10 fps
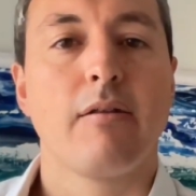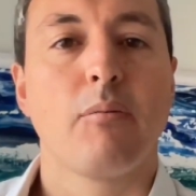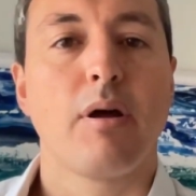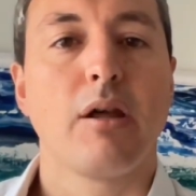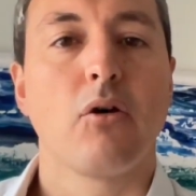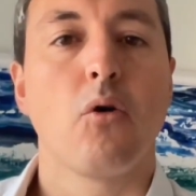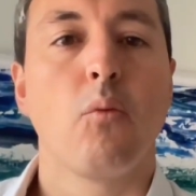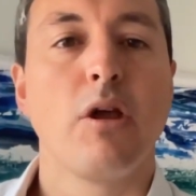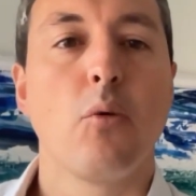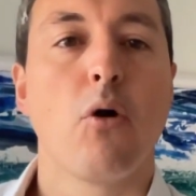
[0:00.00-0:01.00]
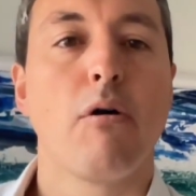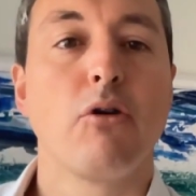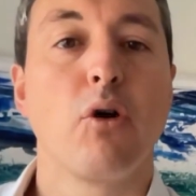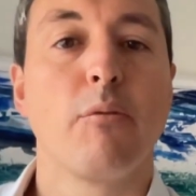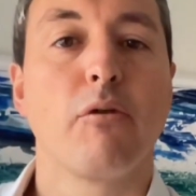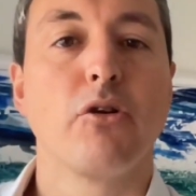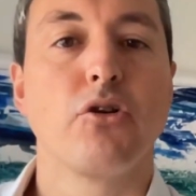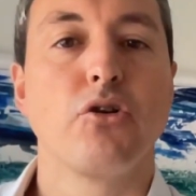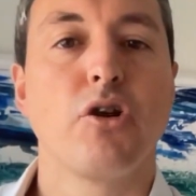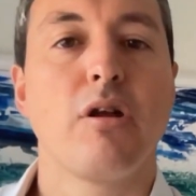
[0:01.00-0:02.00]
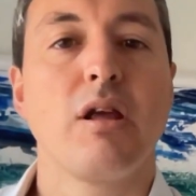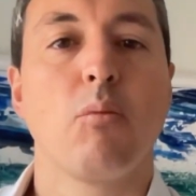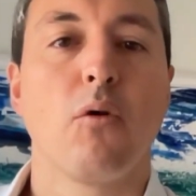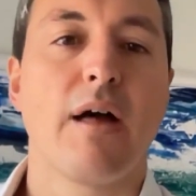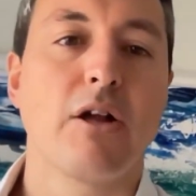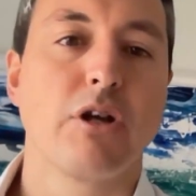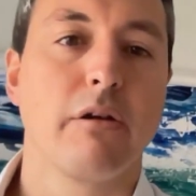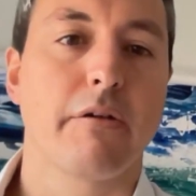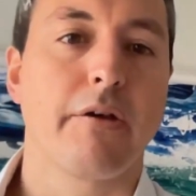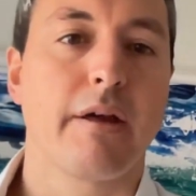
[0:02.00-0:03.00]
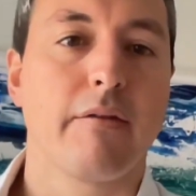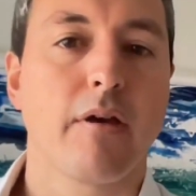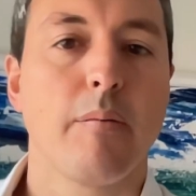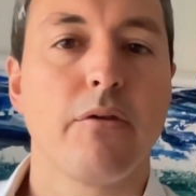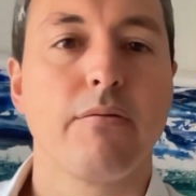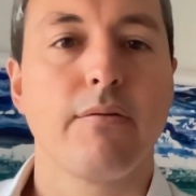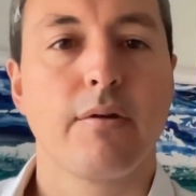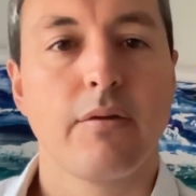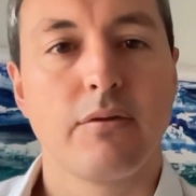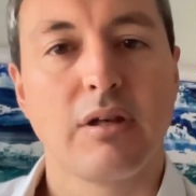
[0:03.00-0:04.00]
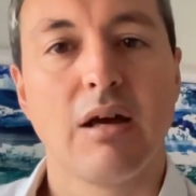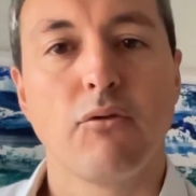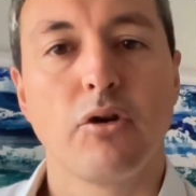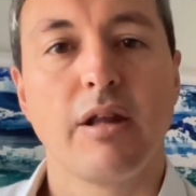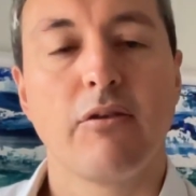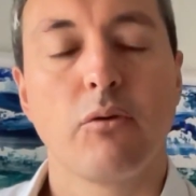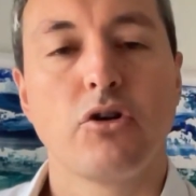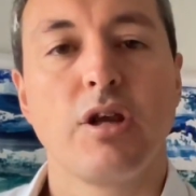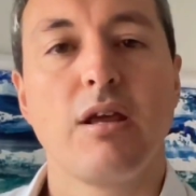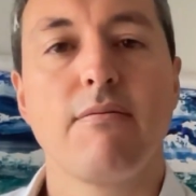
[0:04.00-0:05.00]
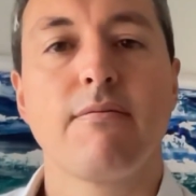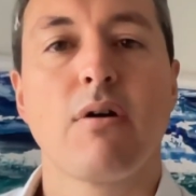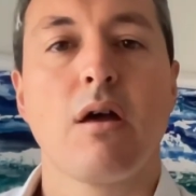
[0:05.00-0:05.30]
depending on where you are in your immigration journey and what that actually looks like in terms of the level you need to achieve.